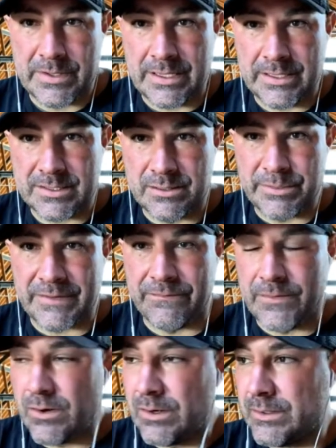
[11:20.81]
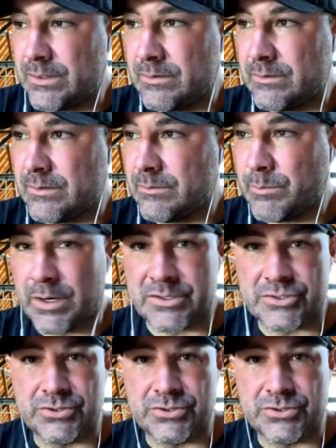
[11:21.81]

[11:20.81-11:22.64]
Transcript: Anthony McFarland, Marcus